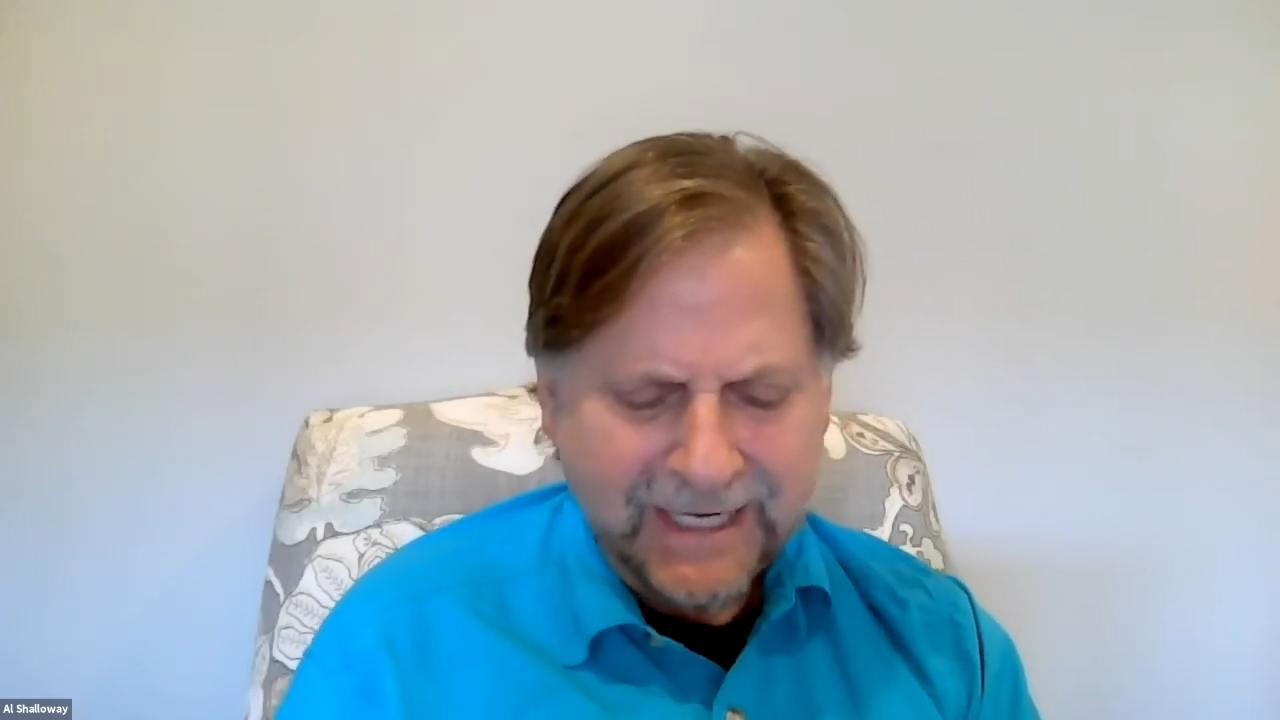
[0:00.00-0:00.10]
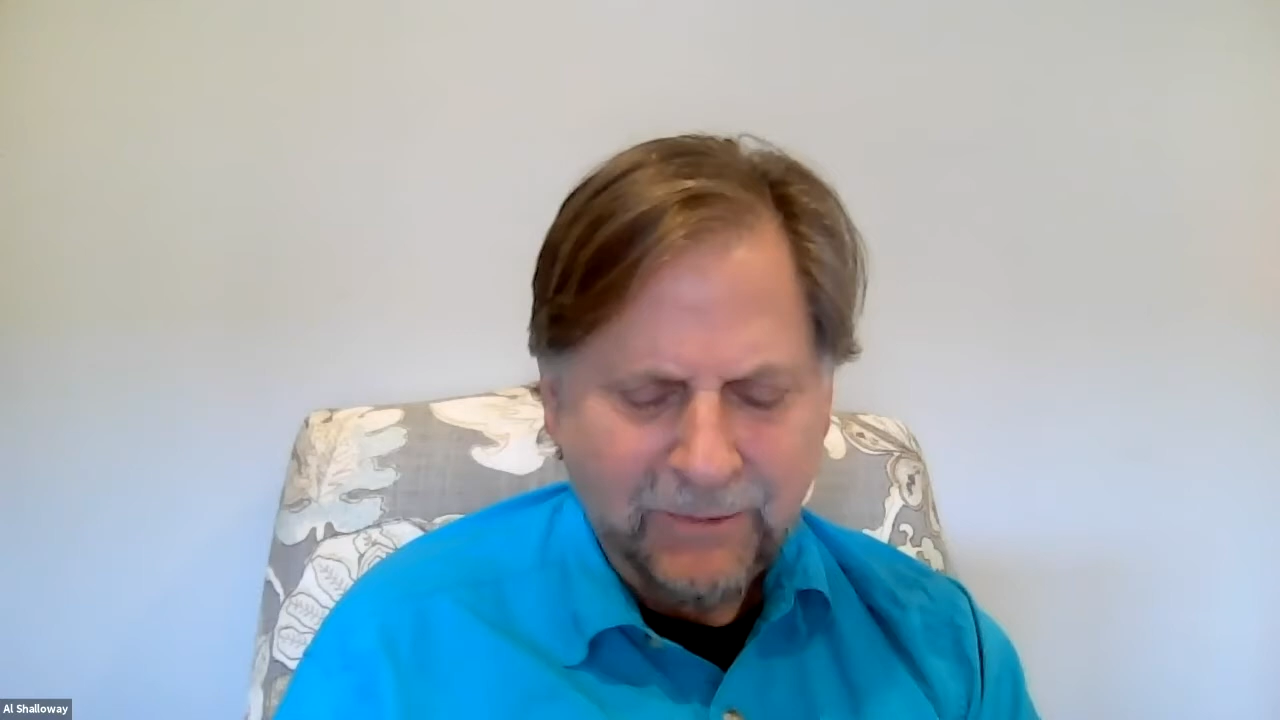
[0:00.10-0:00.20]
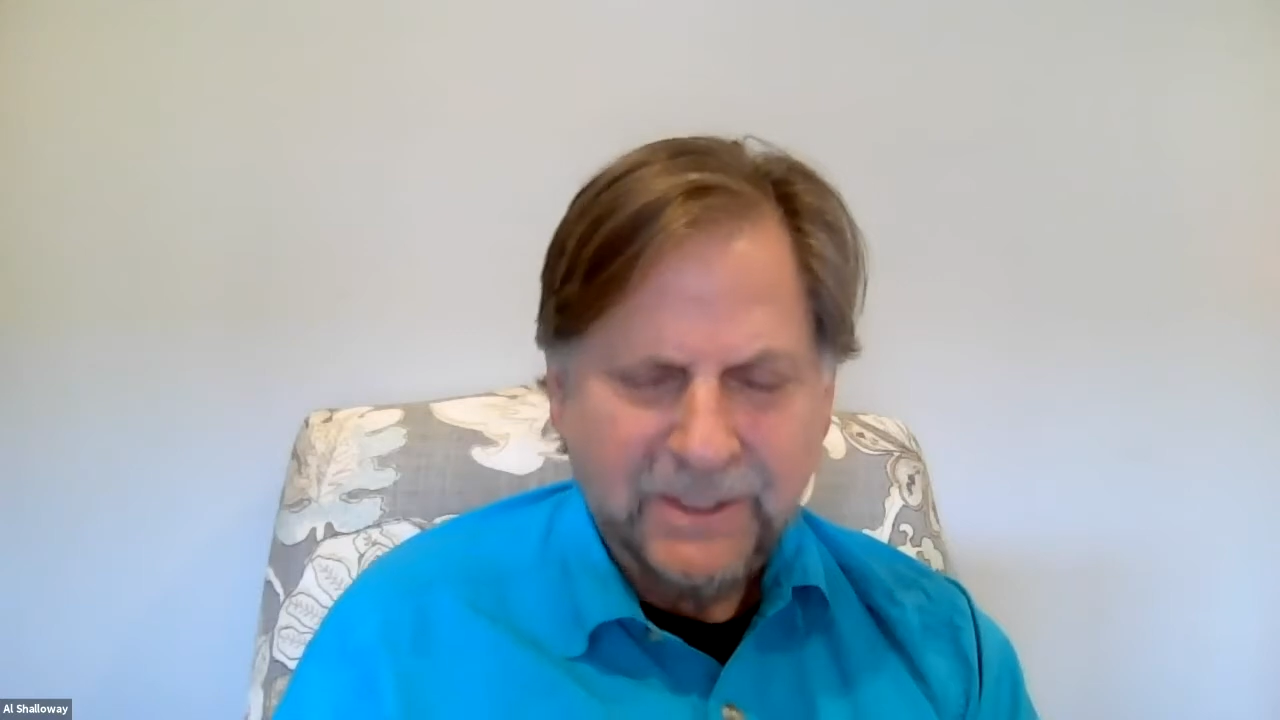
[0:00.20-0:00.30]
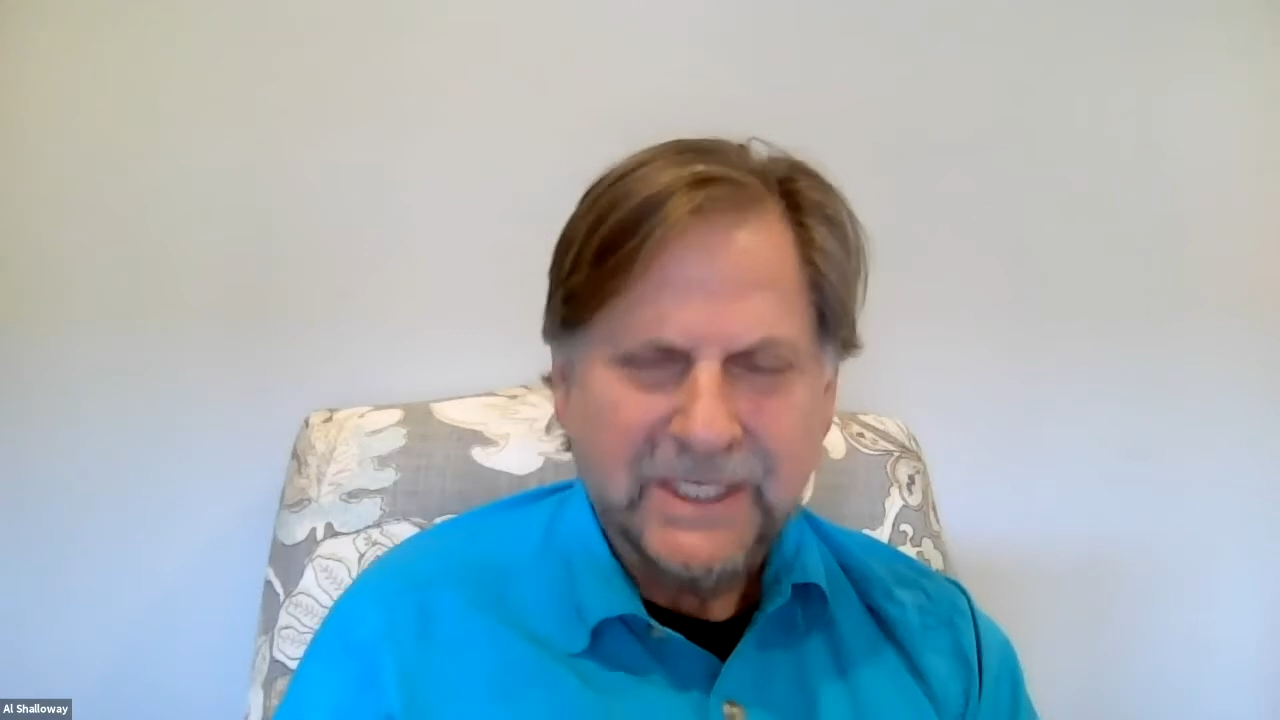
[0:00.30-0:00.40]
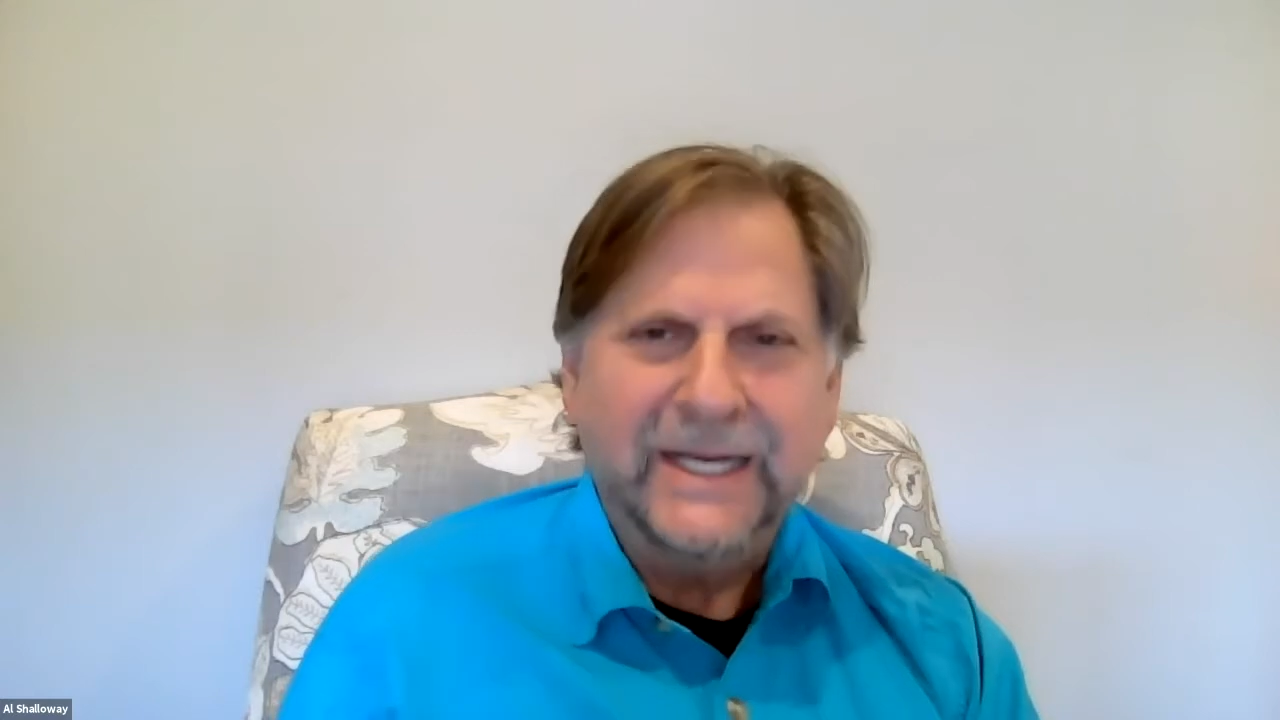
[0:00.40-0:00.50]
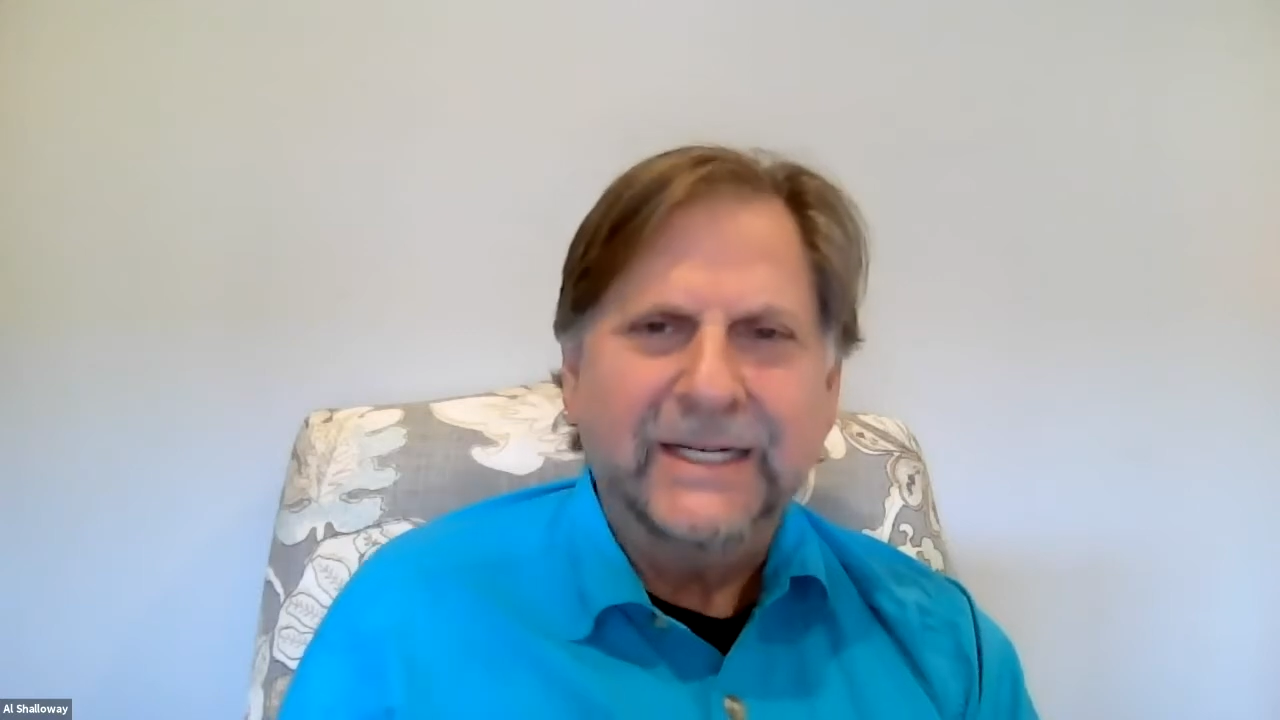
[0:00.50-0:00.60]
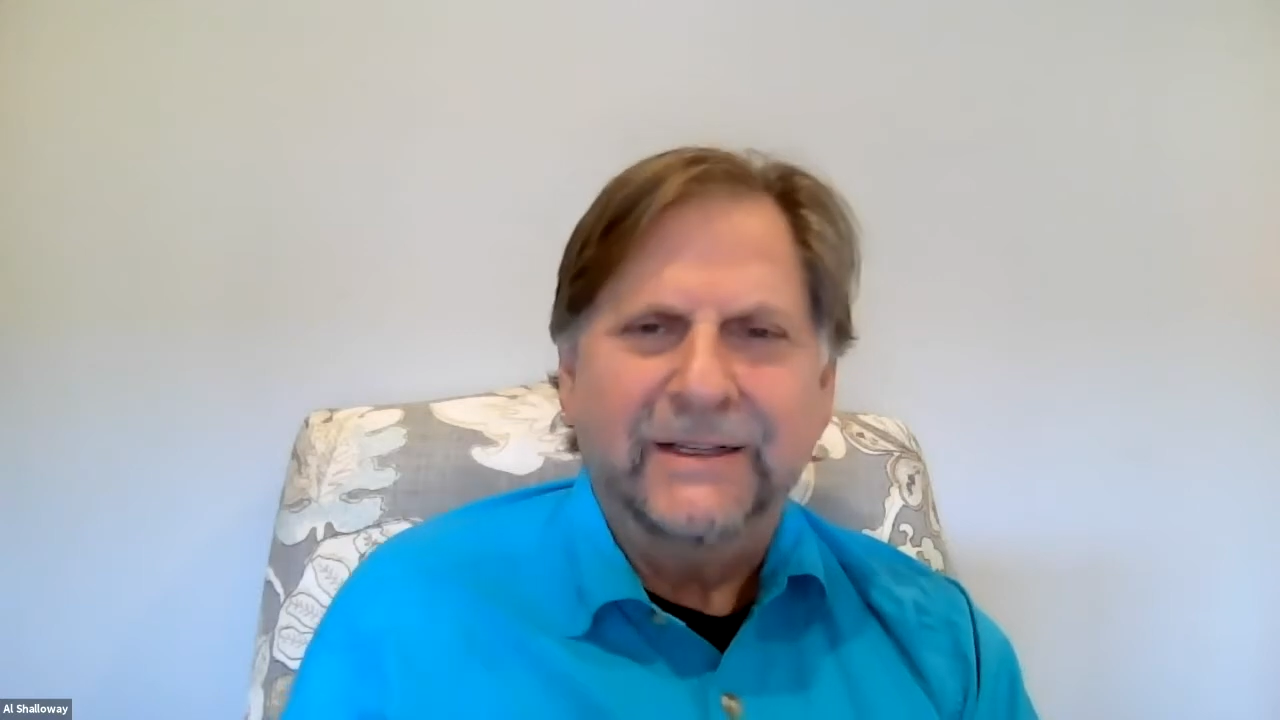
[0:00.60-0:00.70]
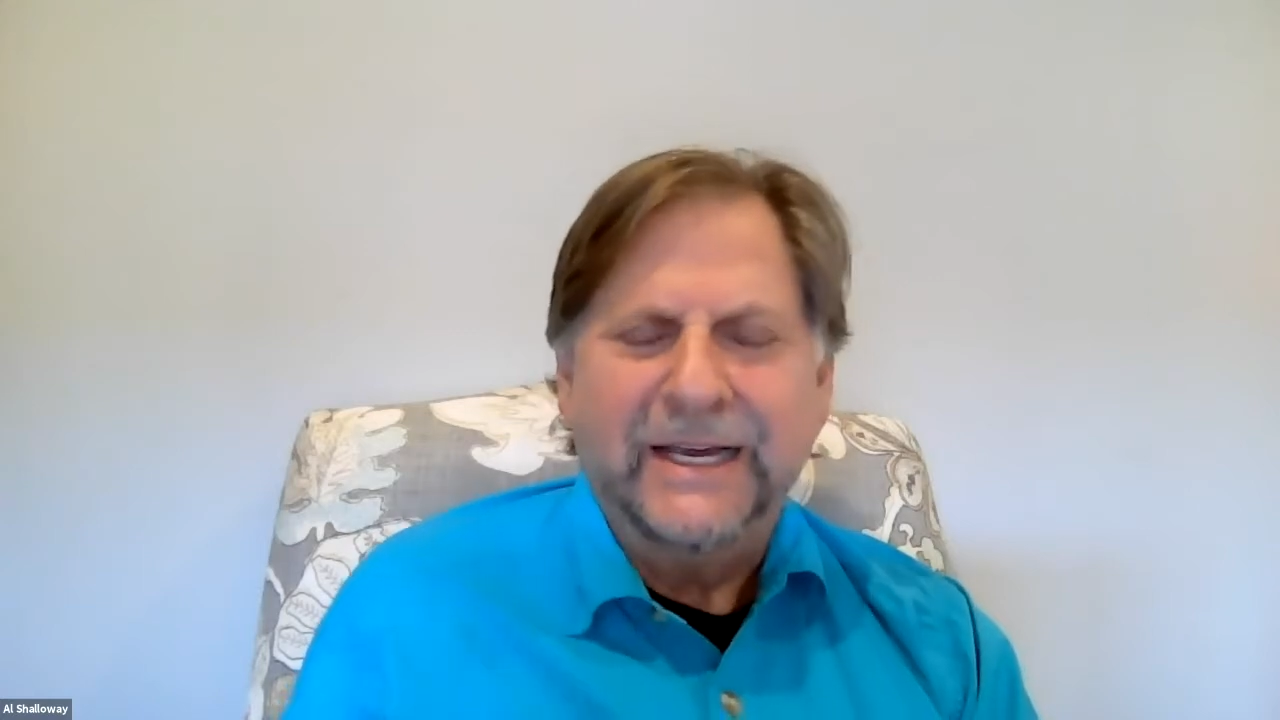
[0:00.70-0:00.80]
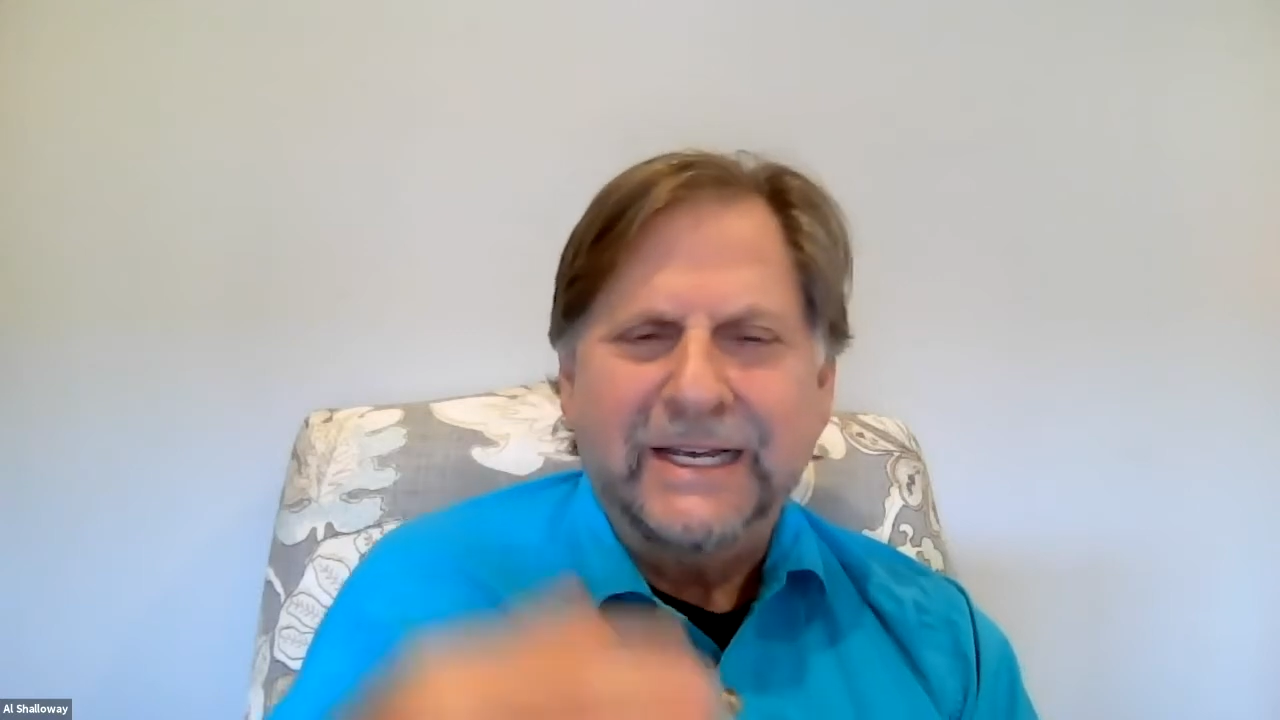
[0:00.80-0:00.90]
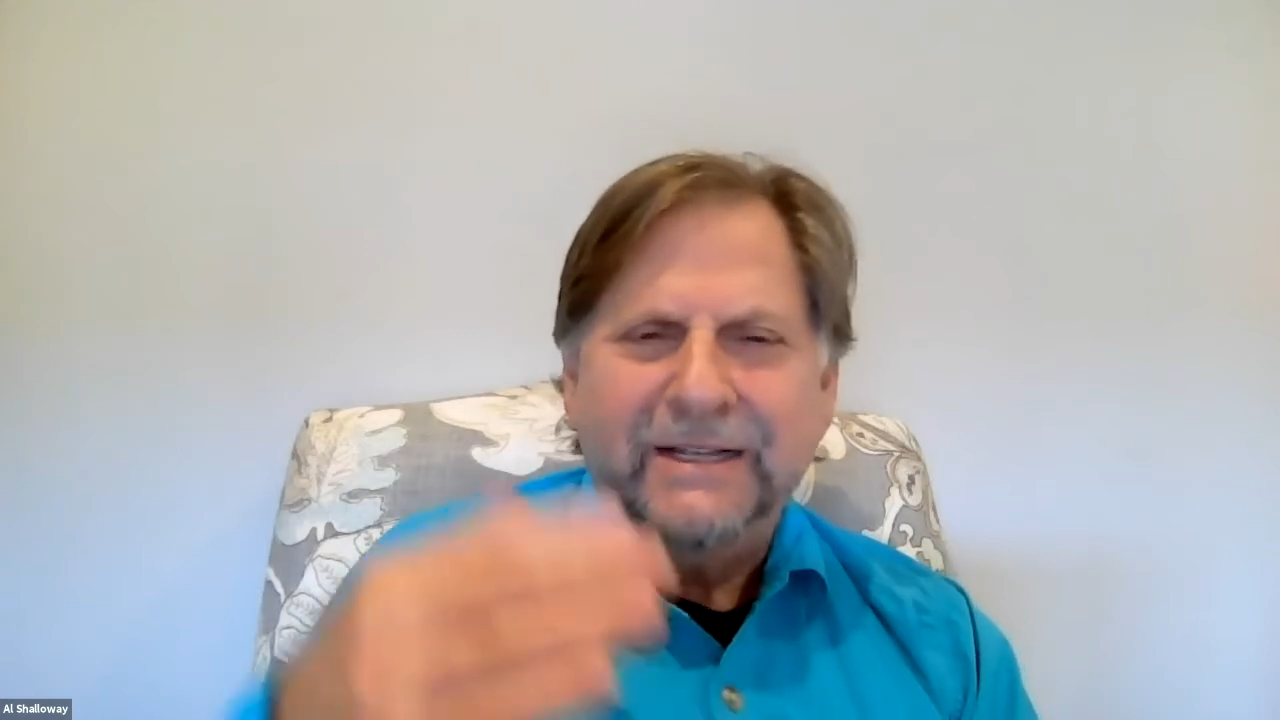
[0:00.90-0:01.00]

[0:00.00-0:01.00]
was kind of like